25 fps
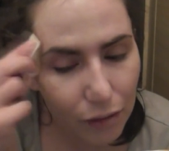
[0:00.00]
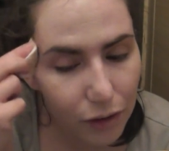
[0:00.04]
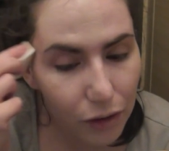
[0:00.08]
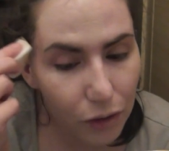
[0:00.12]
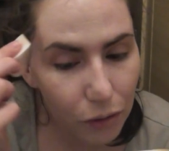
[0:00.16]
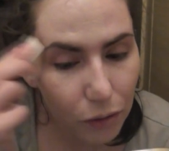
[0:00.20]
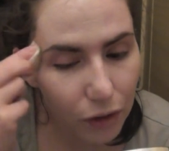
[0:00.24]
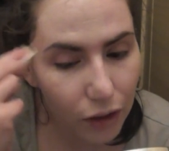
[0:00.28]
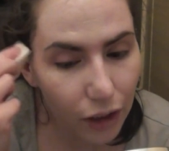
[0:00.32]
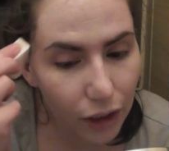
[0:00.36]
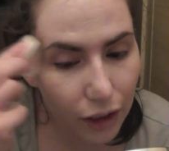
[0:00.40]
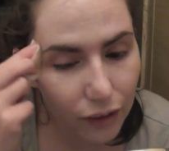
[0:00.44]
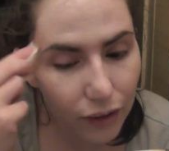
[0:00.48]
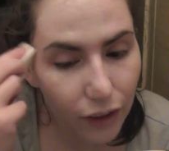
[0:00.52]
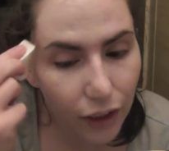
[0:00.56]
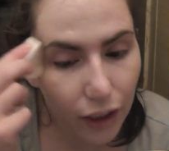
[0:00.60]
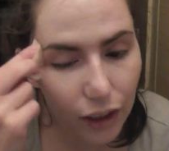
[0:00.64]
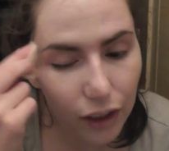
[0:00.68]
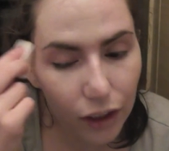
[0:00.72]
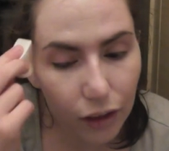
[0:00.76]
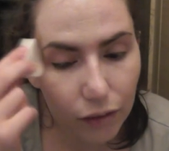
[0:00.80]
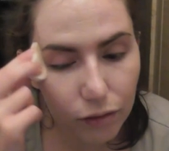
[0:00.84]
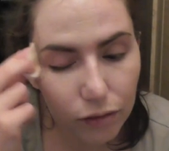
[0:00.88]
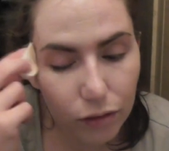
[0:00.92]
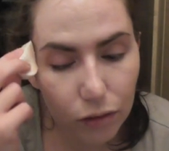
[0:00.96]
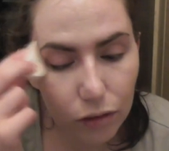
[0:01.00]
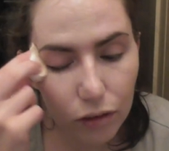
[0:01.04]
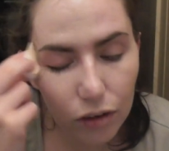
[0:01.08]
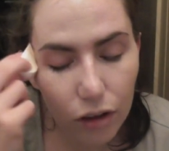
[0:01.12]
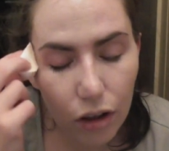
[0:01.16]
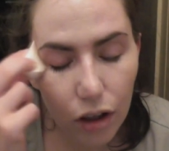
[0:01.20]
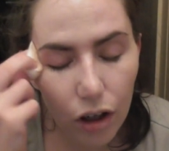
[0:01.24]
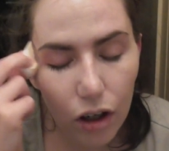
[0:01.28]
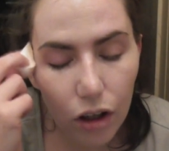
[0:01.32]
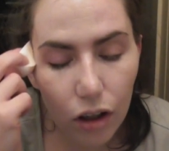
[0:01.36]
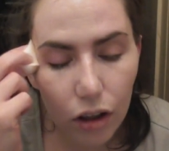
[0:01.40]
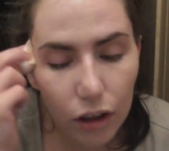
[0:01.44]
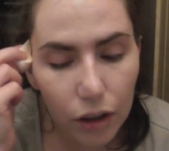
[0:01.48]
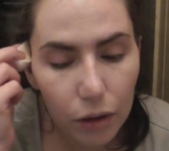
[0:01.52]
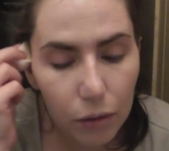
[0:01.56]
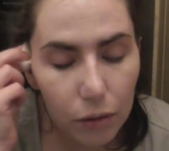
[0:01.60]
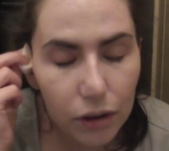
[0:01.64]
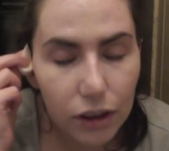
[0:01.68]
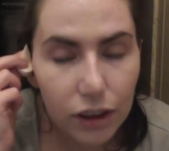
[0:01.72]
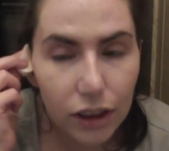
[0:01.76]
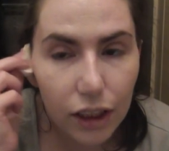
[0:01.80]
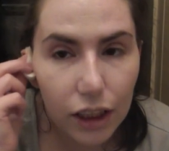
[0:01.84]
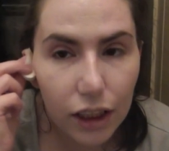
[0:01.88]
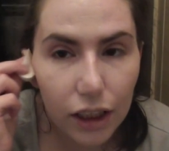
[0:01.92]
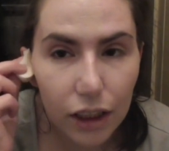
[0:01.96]
when you were like taking a phone call, it
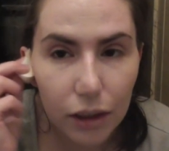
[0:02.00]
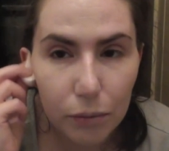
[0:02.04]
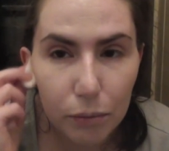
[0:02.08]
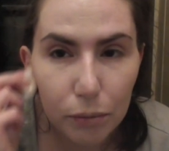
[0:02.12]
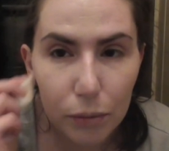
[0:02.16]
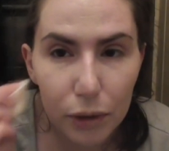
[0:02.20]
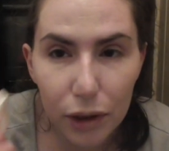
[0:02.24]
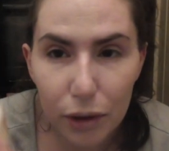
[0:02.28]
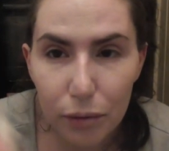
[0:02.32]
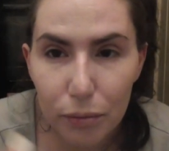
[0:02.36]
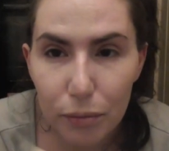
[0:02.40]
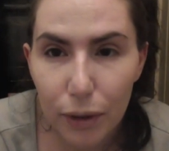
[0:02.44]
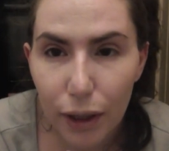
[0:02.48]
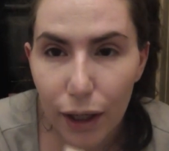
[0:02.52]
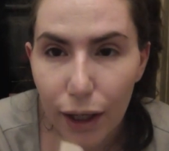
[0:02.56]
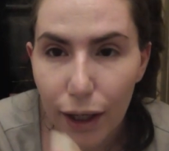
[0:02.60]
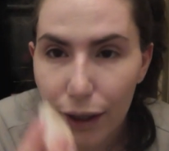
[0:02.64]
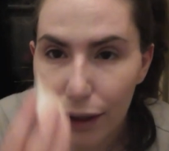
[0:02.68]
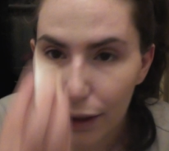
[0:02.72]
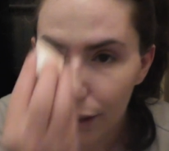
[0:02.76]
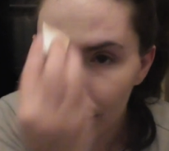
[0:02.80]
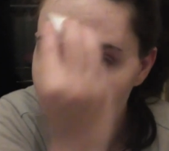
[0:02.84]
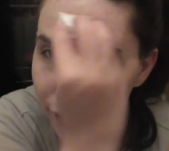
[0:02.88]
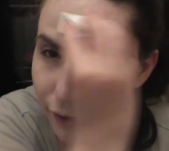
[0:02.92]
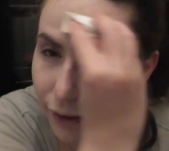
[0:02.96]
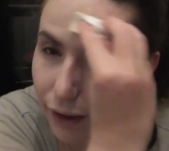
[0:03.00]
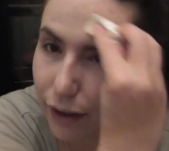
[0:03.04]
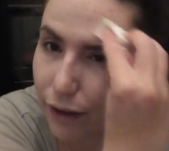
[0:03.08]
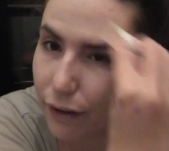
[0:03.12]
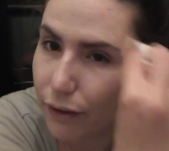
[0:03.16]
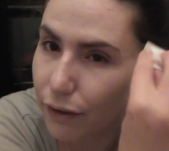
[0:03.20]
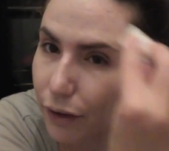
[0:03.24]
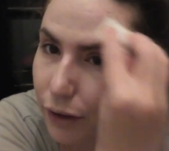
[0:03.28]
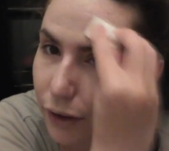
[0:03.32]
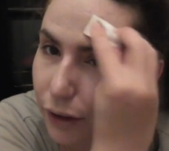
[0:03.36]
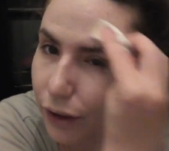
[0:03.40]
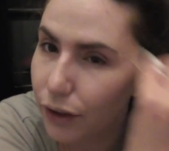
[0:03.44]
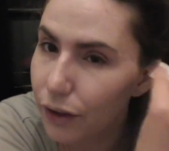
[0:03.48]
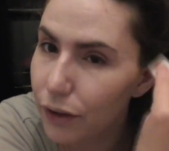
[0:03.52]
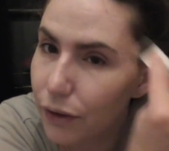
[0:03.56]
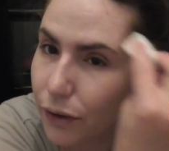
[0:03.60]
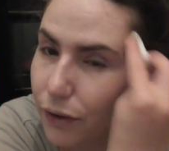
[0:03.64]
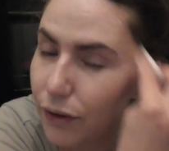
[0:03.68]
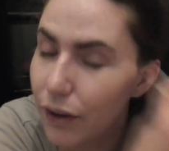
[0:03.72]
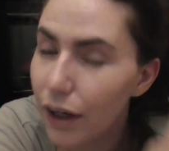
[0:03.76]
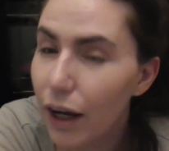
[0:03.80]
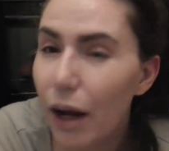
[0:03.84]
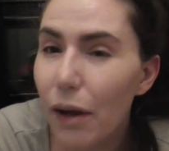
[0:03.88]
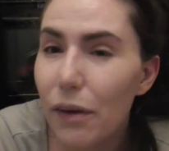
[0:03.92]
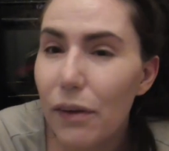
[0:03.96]
was like being back in like the early
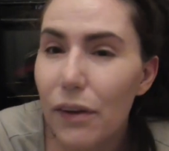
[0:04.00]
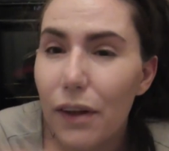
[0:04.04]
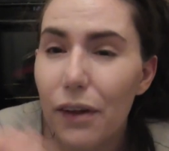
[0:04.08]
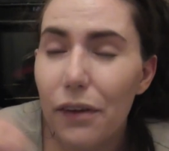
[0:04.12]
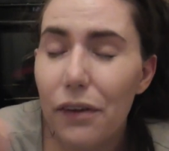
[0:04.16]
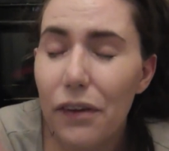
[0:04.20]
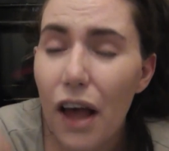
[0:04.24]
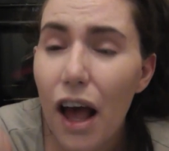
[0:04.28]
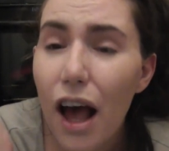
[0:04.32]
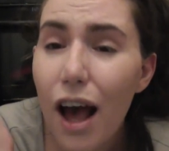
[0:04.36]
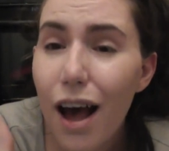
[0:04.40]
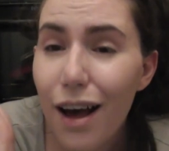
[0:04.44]
2000s.